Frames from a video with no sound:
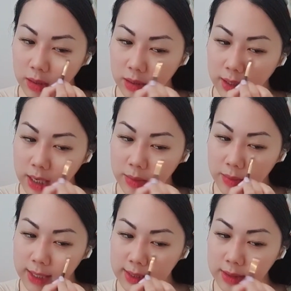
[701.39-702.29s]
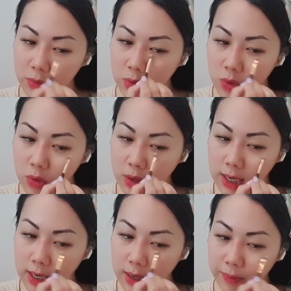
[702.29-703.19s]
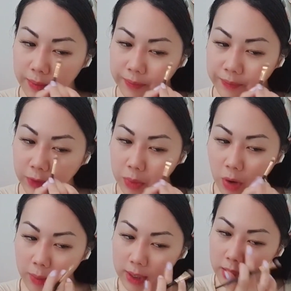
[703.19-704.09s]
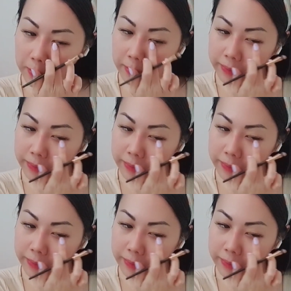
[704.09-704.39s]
It kind of makes it more prominent.